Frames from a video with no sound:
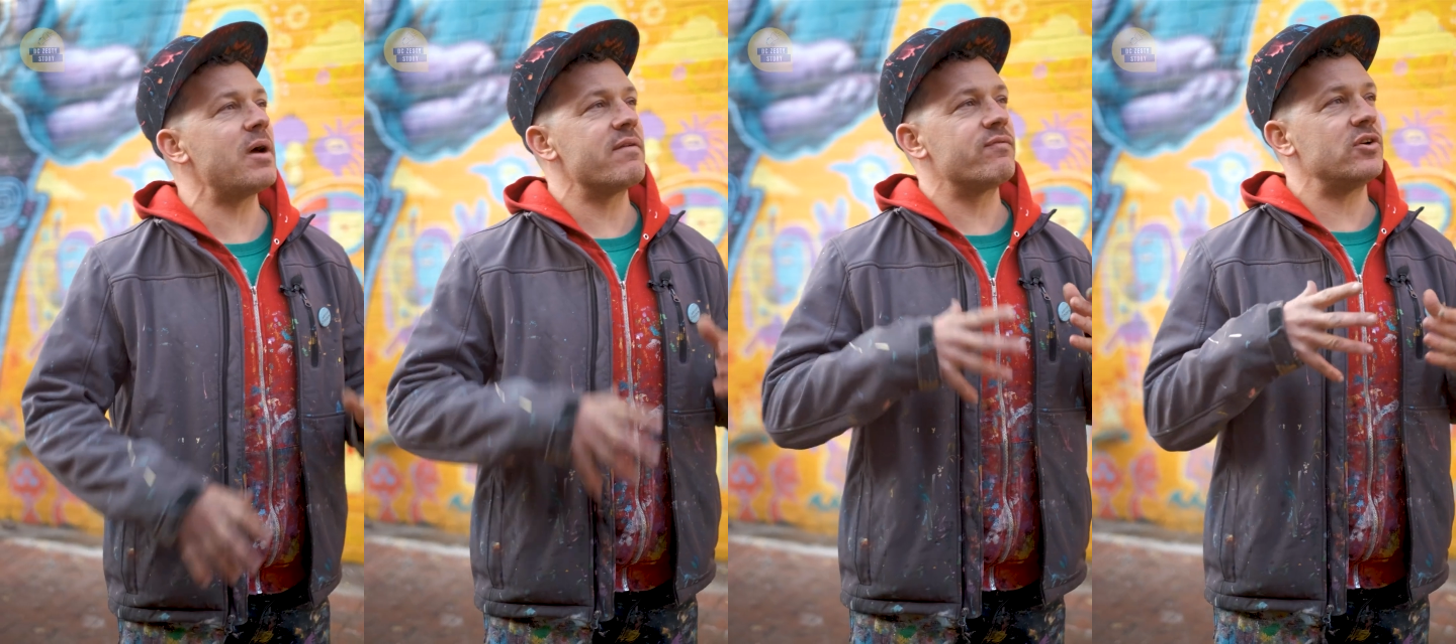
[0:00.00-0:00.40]

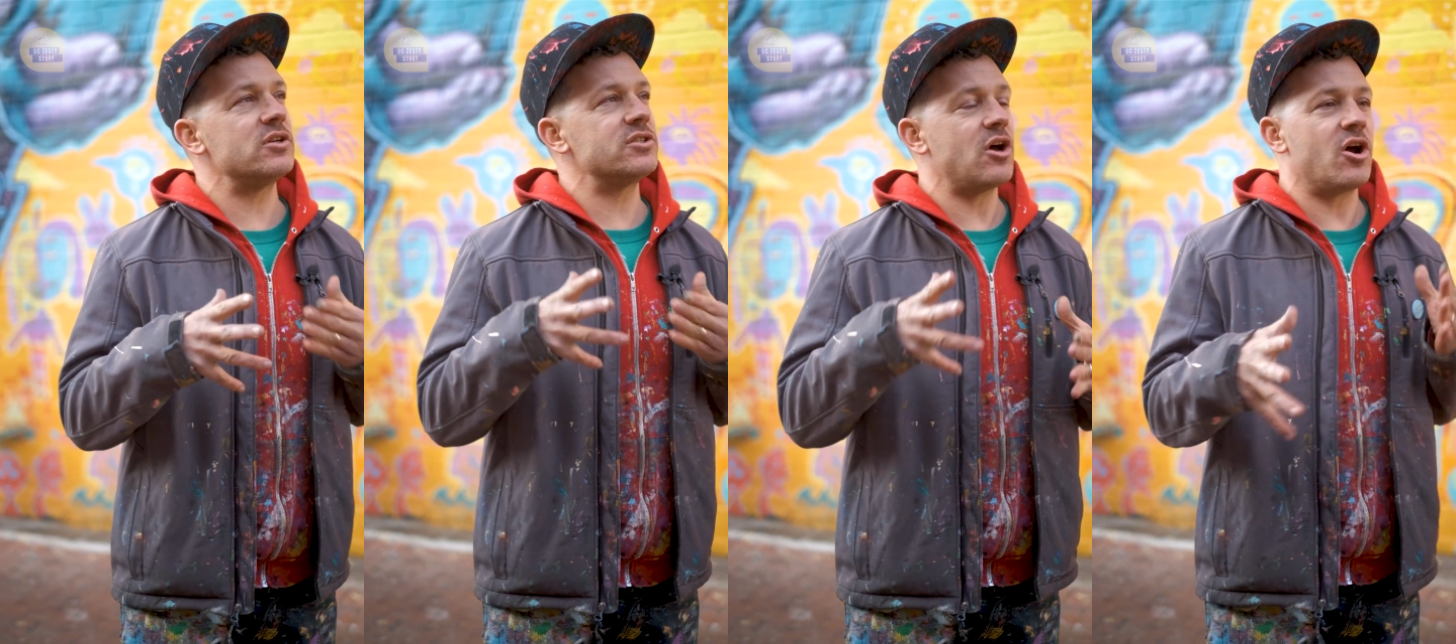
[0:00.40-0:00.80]
my
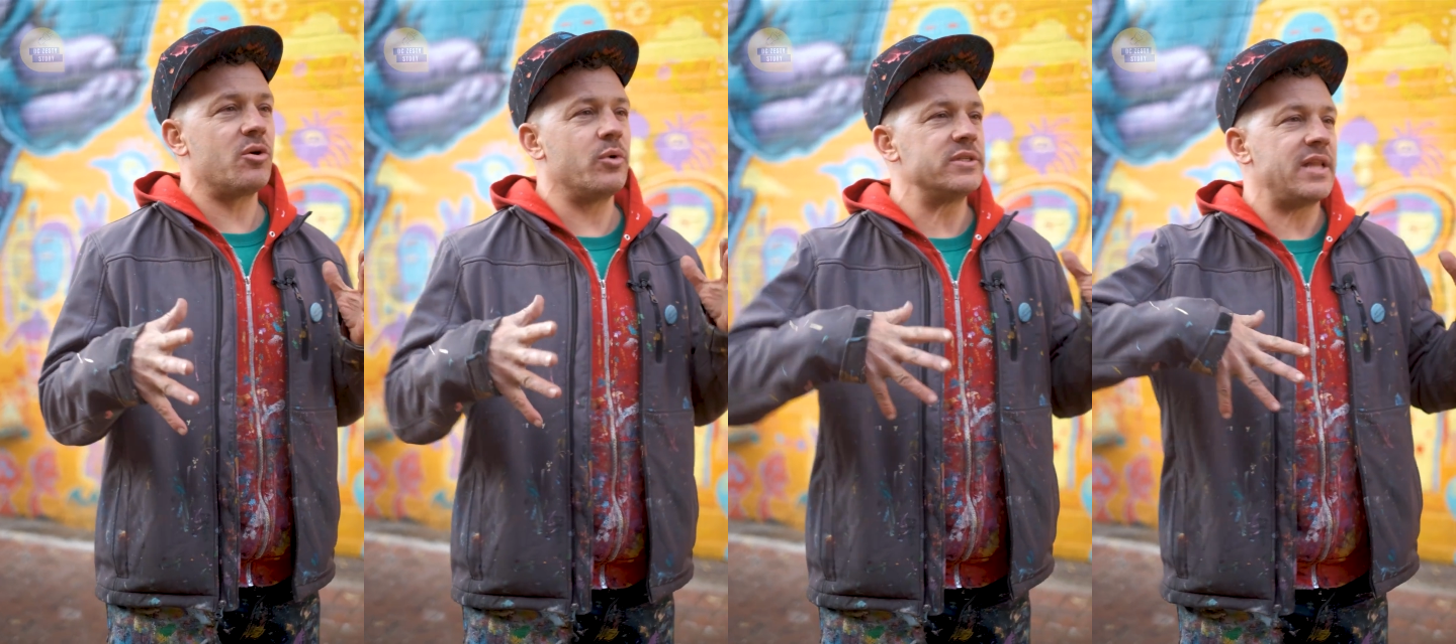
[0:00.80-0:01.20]
first
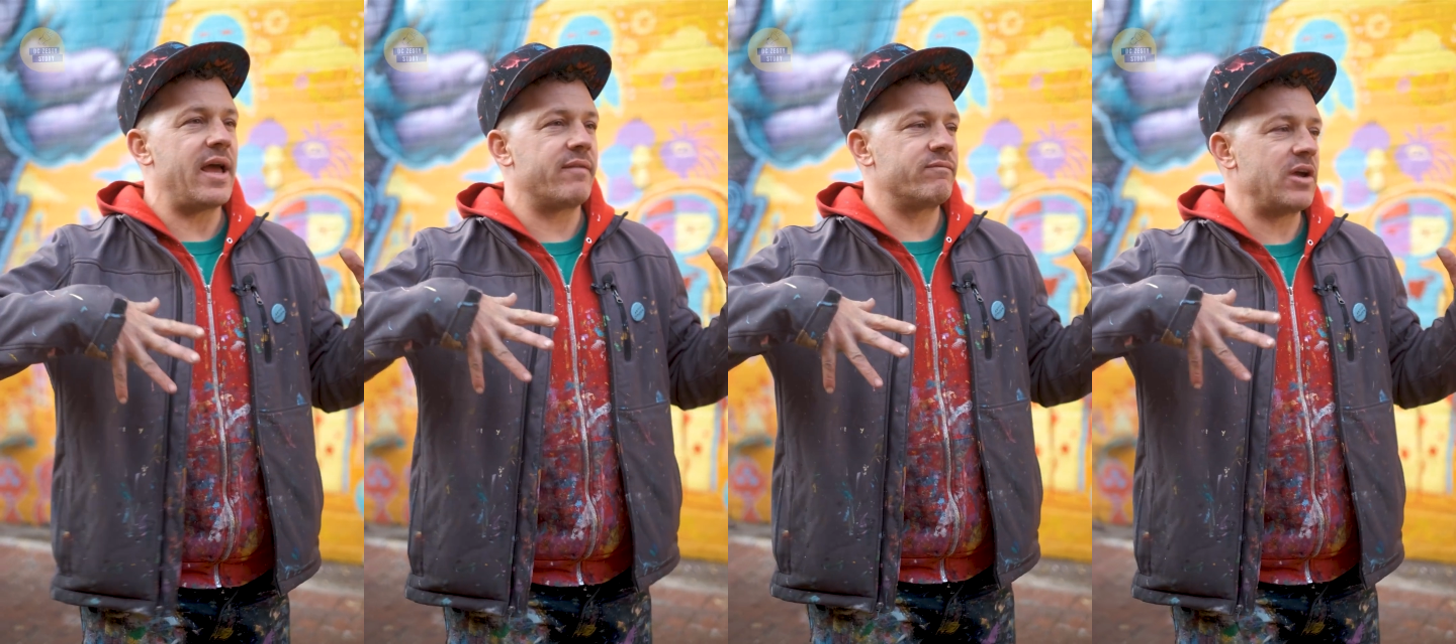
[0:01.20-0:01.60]
art was
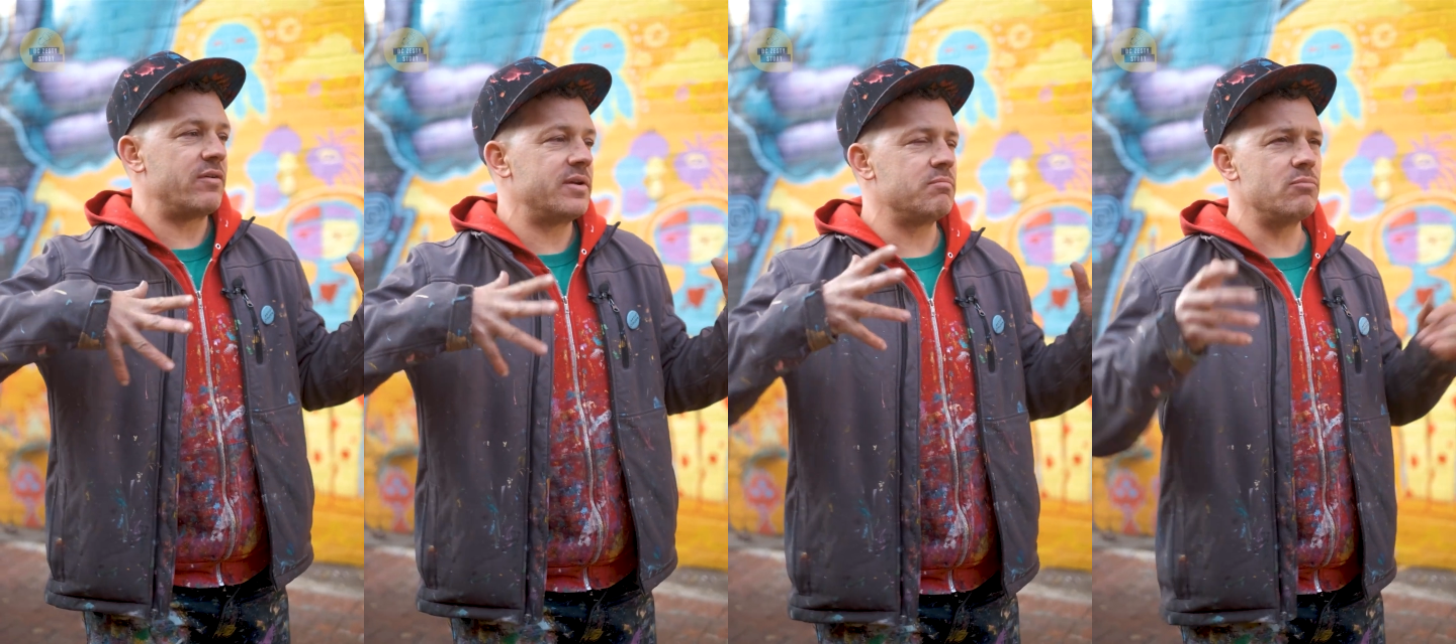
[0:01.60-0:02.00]
like
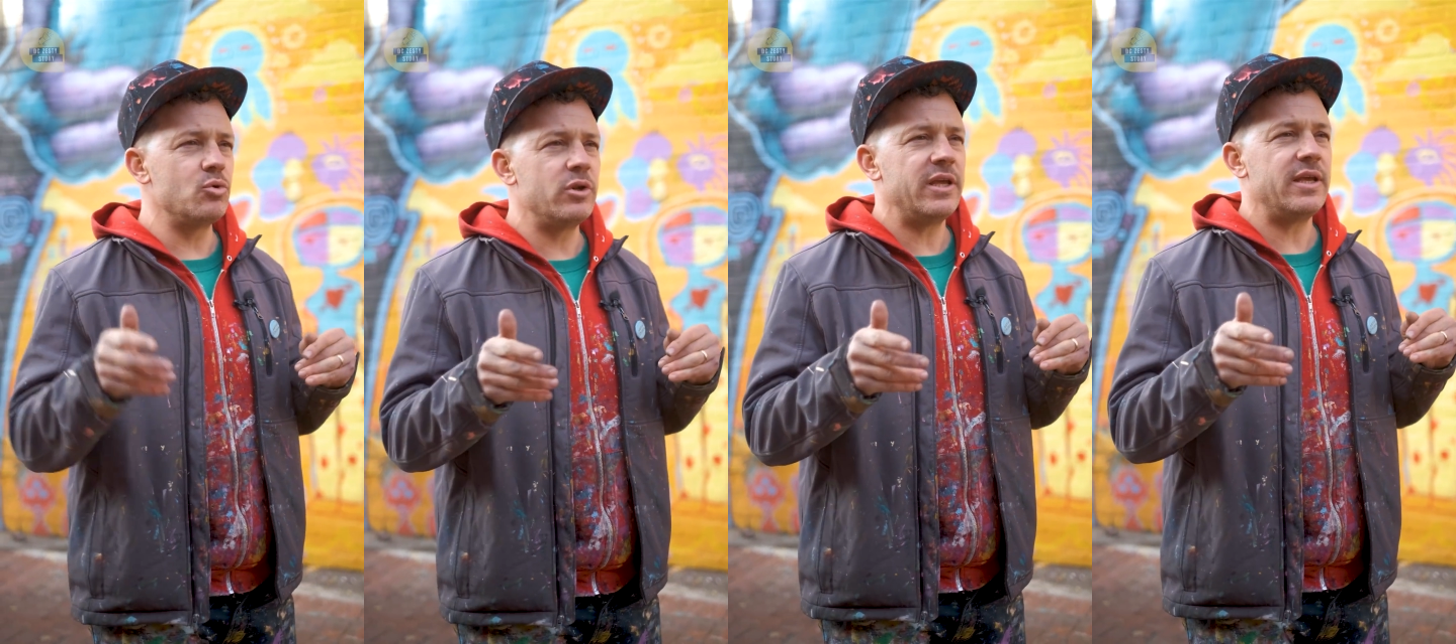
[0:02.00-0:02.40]
very
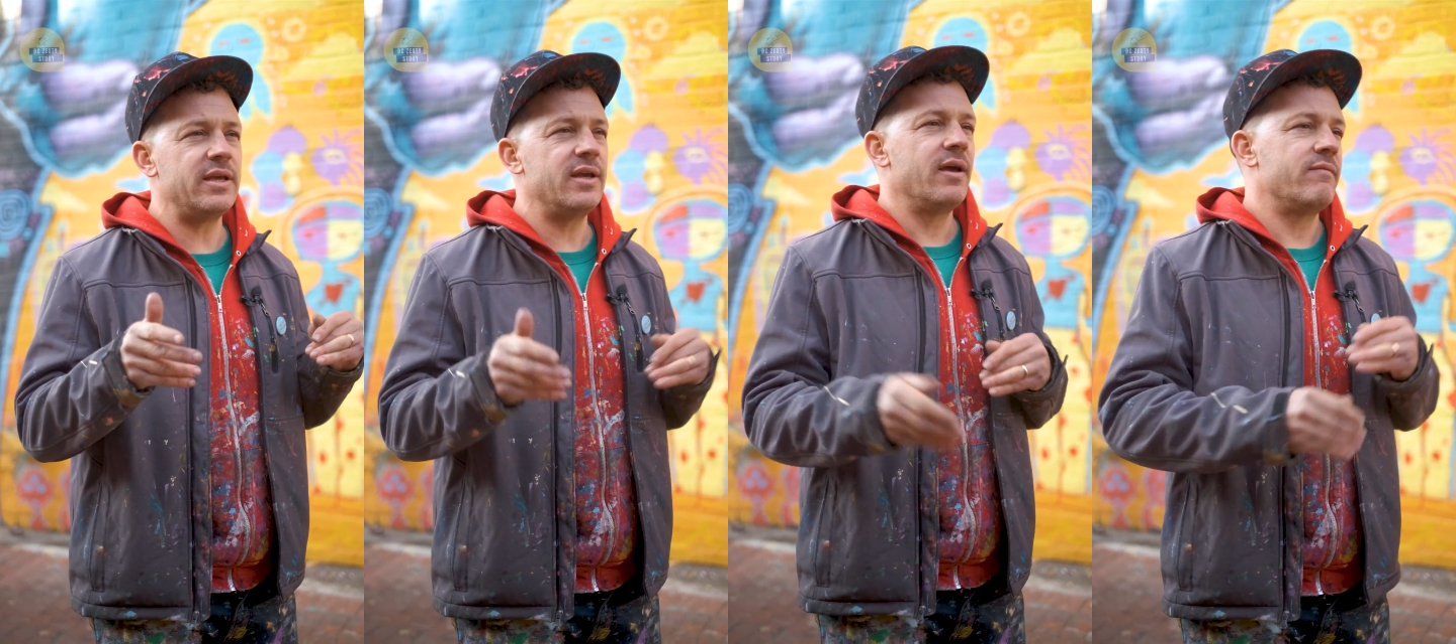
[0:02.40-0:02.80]
moody,